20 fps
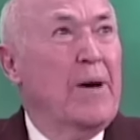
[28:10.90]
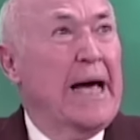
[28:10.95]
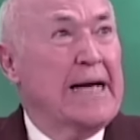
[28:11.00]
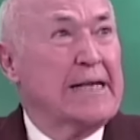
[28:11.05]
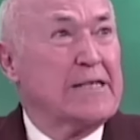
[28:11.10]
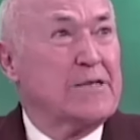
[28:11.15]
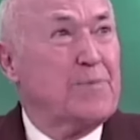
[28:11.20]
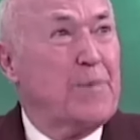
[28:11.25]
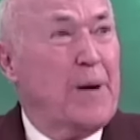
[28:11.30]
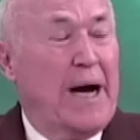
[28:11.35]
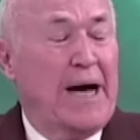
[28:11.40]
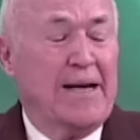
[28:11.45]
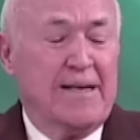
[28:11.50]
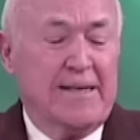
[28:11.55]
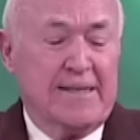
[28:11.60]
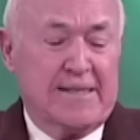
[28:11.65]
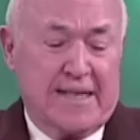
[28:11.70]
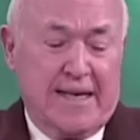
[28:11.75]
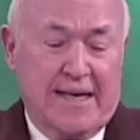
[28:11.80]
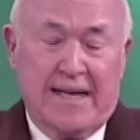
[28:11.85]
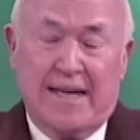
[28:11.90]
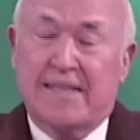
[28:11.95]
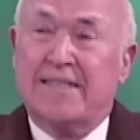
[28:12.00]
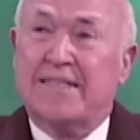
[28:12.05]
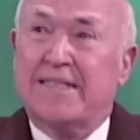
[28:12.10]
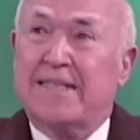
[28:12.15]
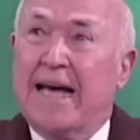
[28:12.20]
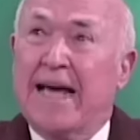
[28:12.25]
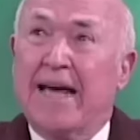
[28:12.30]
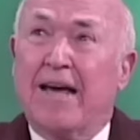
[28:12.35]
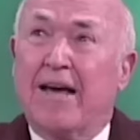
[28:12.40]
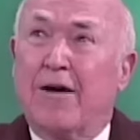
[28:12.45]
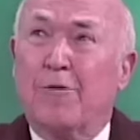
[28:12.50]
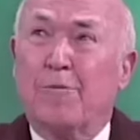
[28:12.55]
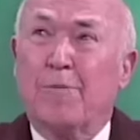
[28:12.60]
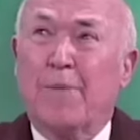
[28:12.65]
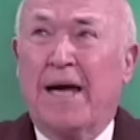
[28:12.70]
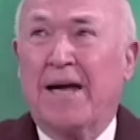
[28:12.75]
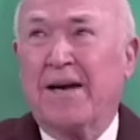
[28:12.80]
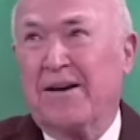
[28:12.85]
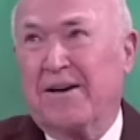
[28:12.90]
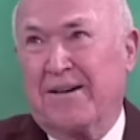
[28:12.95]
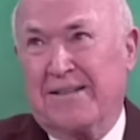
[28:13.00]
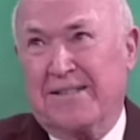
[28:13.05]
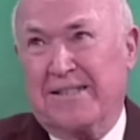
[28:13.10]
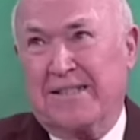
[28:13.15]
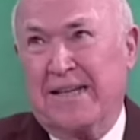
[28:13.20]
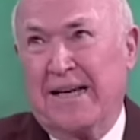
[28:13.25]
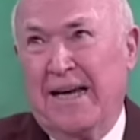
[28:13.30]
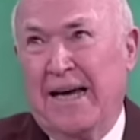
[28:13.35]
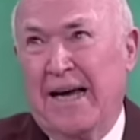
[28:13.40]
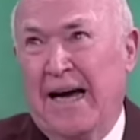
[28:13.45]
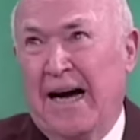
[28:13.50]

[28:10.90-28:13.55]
as pilots and as tank commanders.